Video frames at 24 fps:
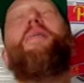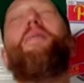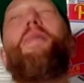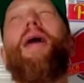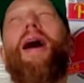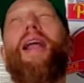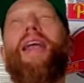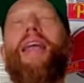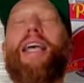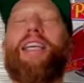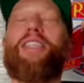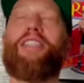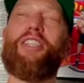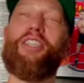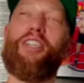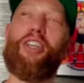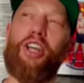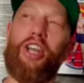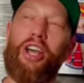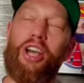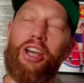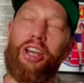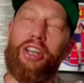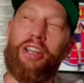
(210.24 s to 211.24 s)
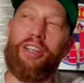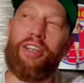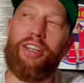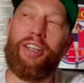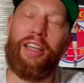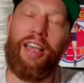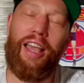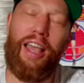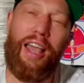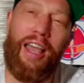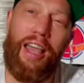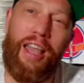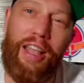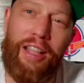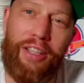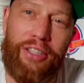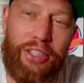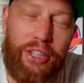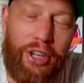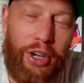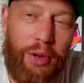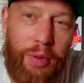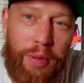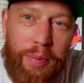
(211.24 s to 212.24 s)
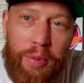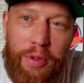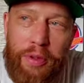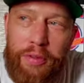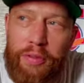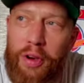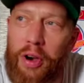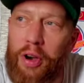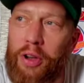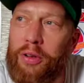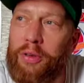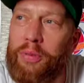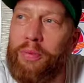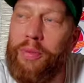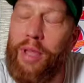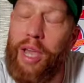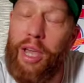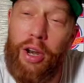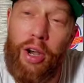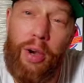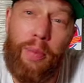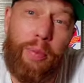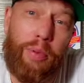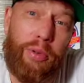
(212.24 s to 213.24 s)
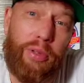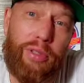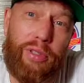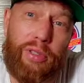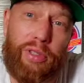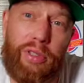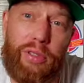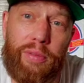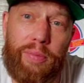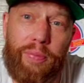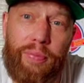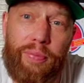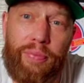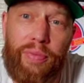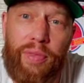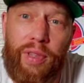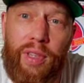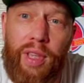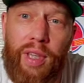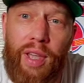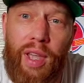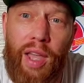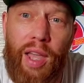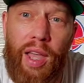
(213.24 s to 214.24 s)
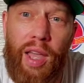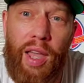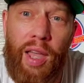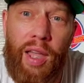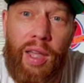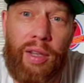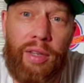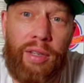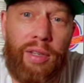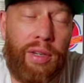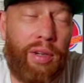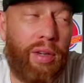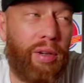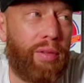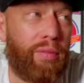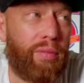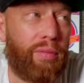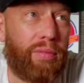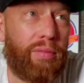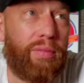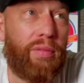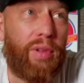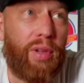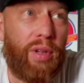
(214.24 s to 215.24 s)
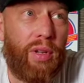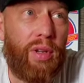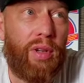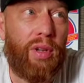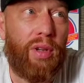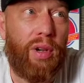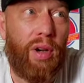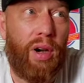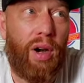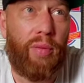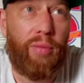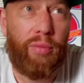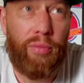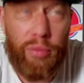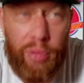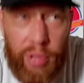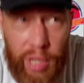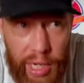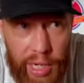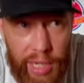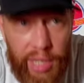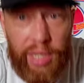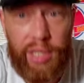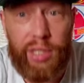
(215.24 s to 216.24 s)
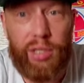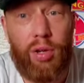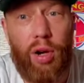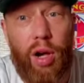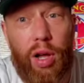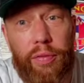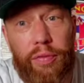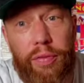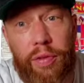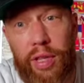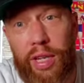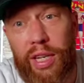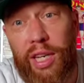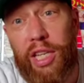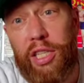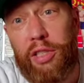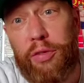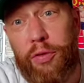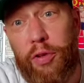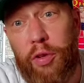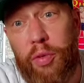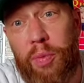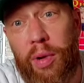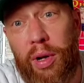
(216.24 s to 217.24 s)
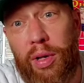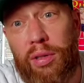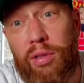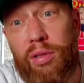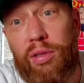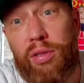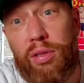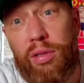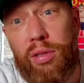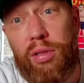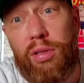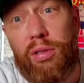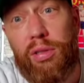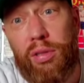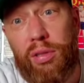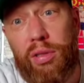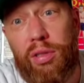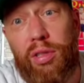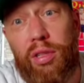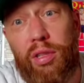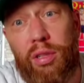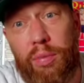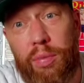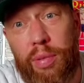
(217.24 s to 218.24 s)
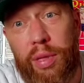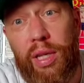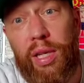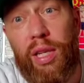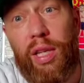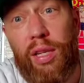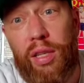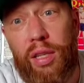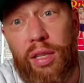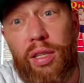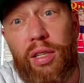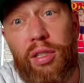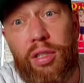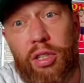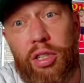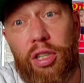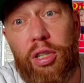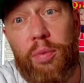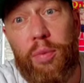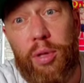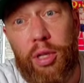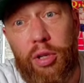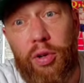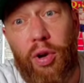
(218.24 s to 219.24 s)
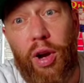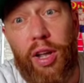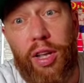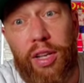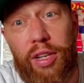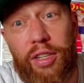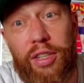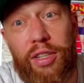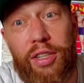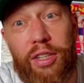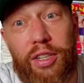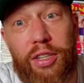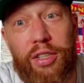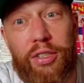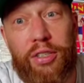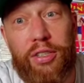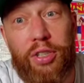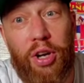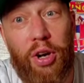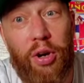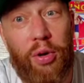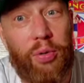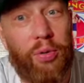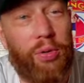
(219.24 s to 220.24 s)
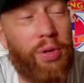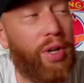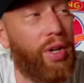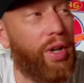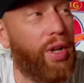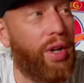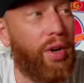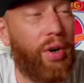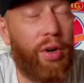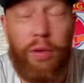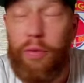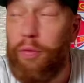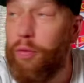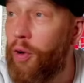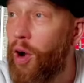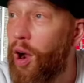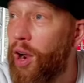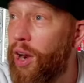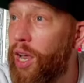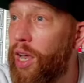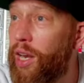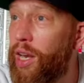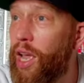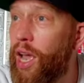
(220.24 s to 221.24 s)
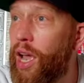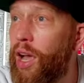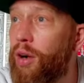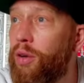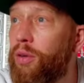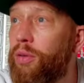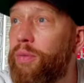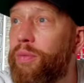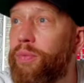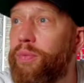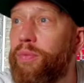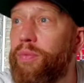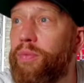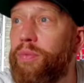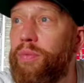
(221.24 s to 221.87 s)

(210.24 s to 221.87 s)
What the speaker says: But lesson learned, and, you know, we move on and upwards. And, you know, I'm really excited for the next few months. It's gonna be great. So, Friday now.